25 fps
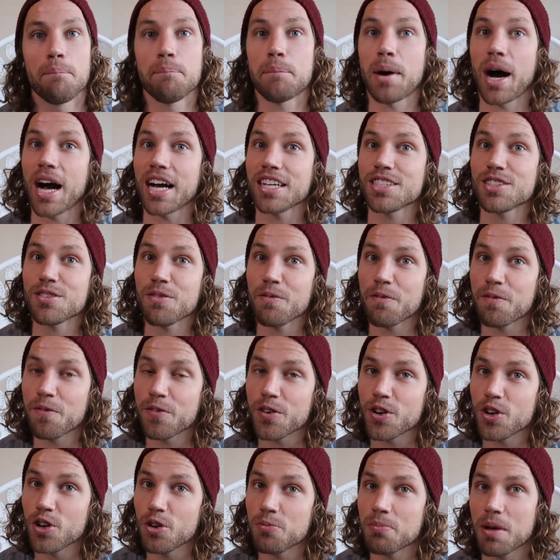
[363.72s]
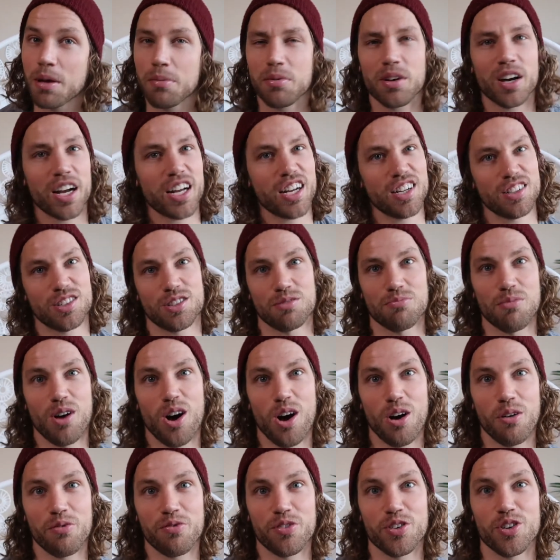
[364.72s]
buy some food, maybe like a
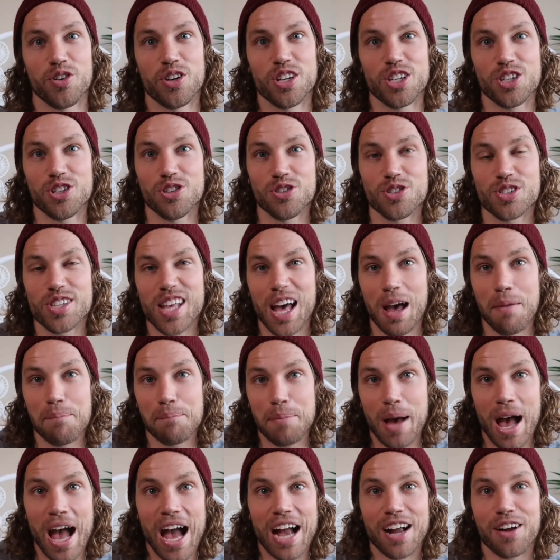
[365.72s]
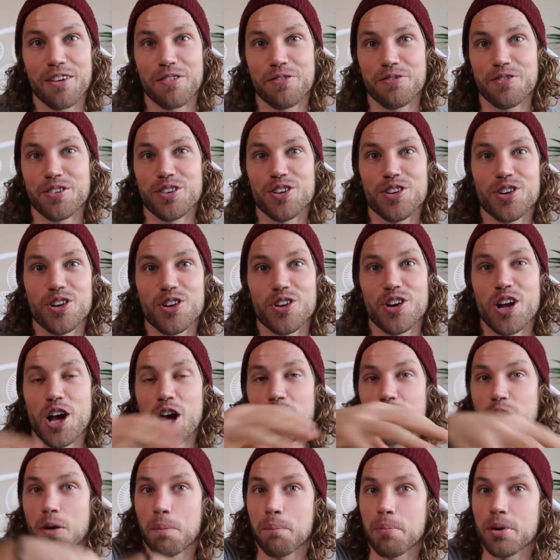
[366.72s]
small food, and use that bag of food
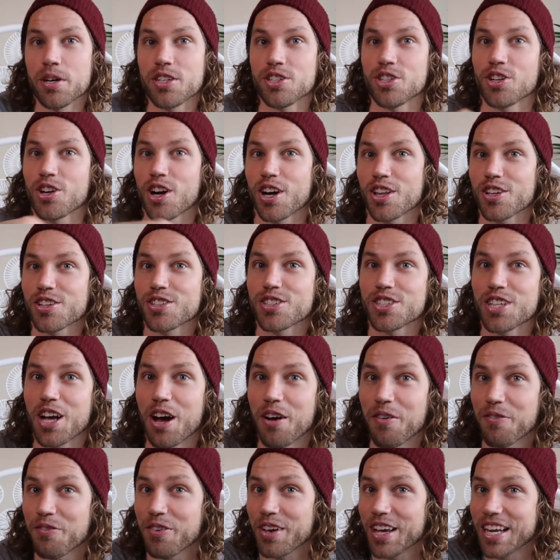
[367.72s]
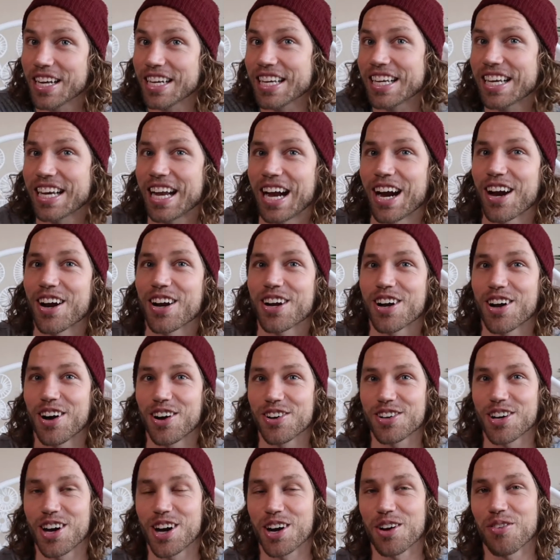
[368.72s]
to put your other stuff in, to carry it
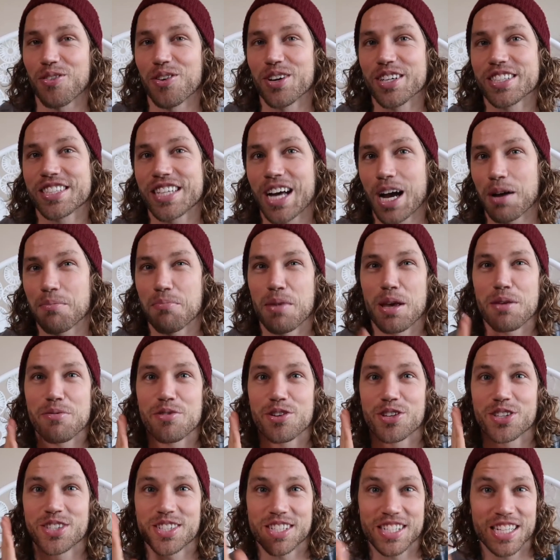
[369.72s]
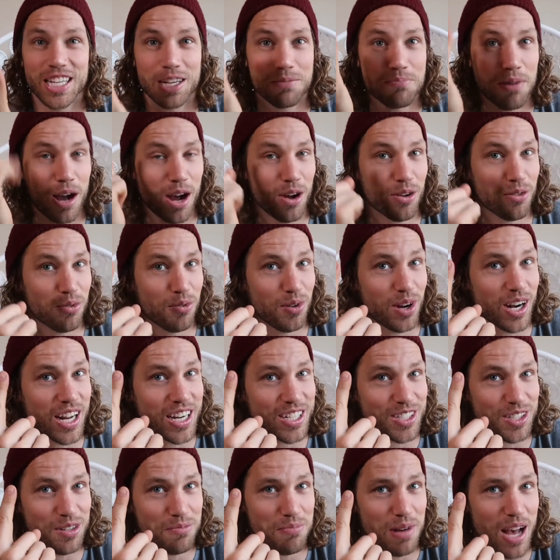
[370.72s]
all on at one time. Maybe you can sneak by with 1
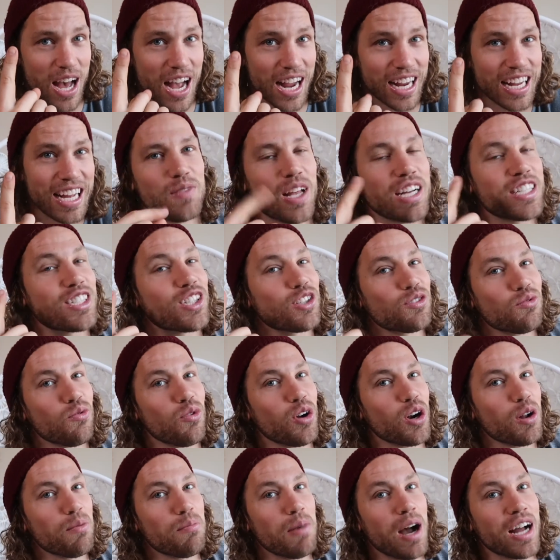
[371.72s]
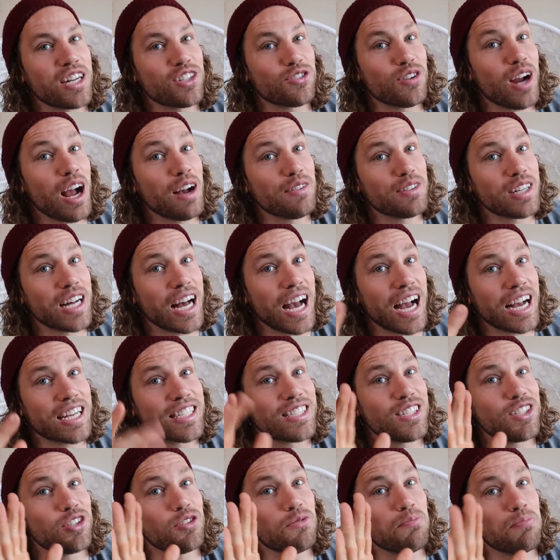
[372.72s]
extra bag. That's just one of my travel
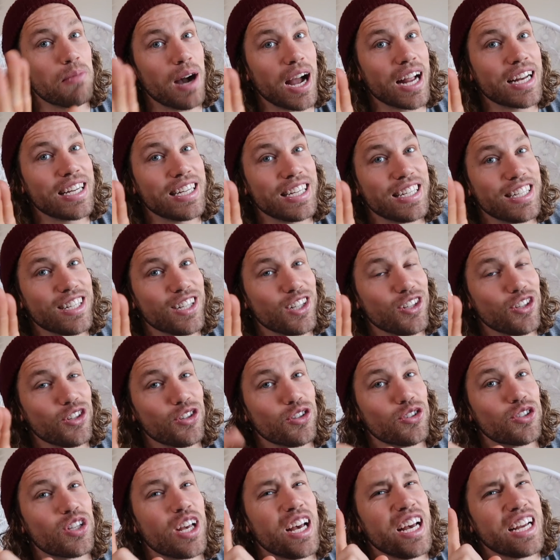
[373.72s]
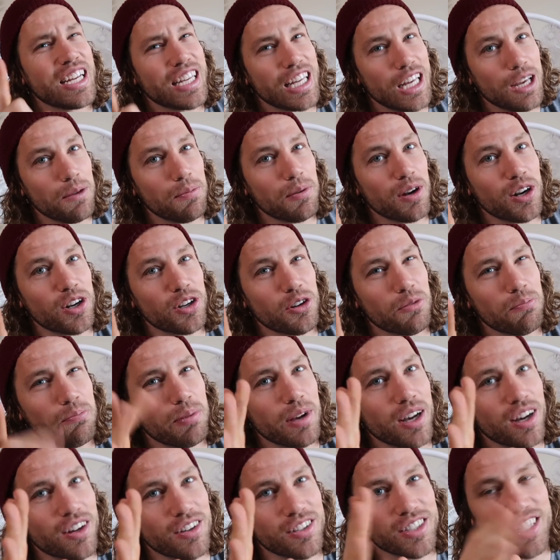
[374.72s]
hacks that you might need to use. Keep it on your
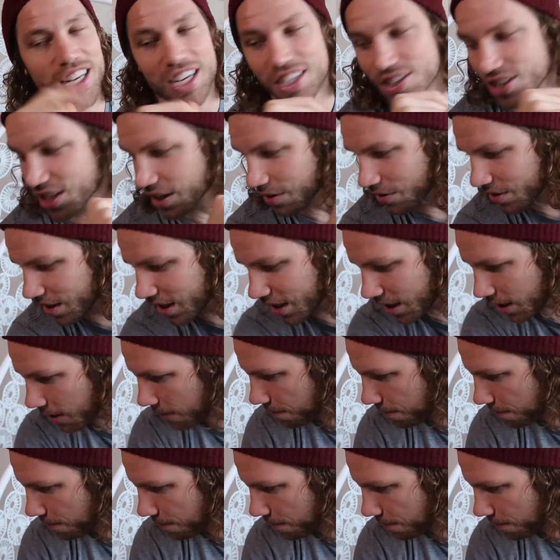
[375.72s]
belt in case you ever need